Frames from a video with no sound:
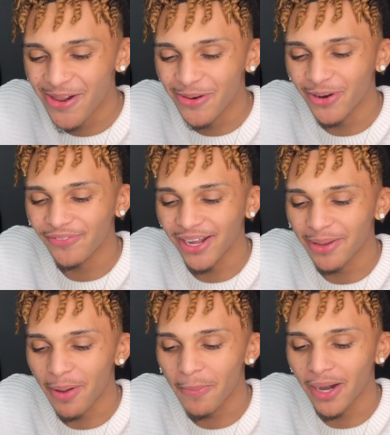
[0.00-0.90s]
What if I get
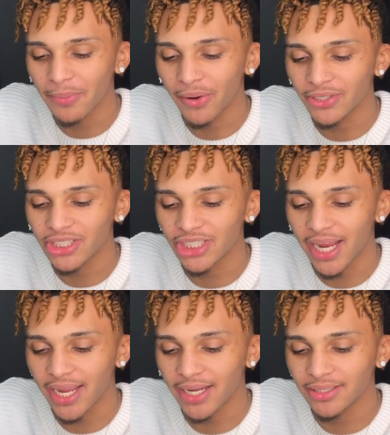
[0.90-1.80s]
my body parts
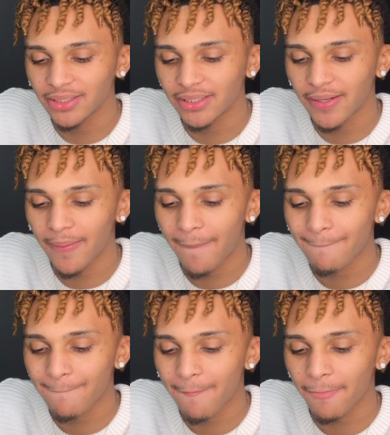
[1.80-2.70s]
changed
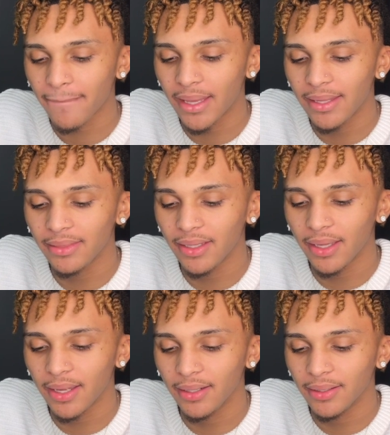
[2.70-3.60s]
and
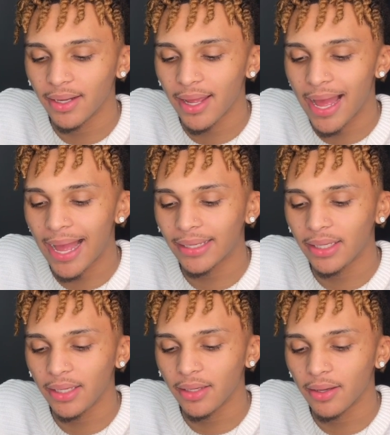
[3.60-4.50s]
then I
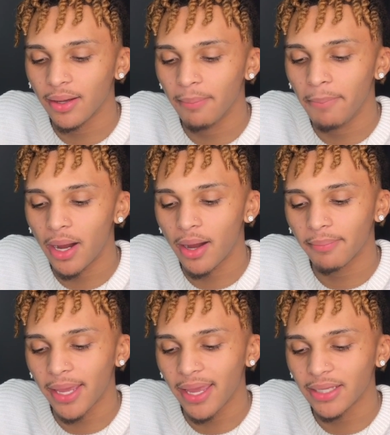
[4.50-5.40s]
get a
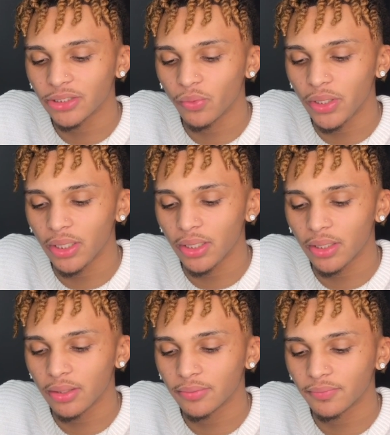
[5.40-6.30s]
bomb ass wig
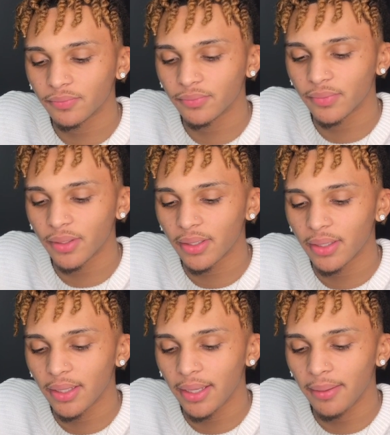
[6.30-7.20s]

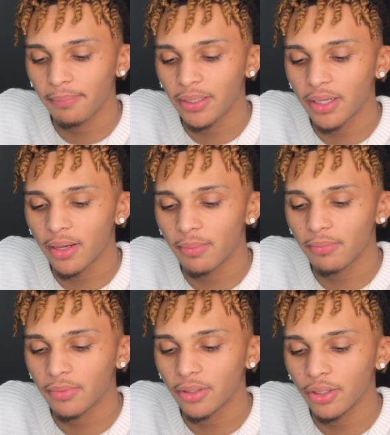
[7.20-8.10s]
and
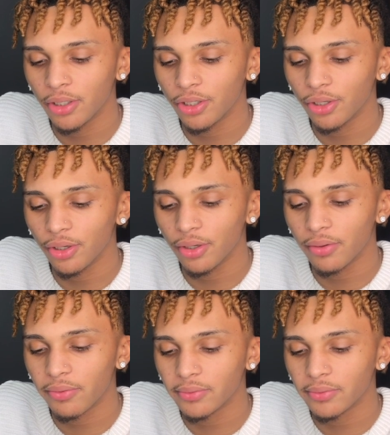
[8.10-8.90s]
become a girl?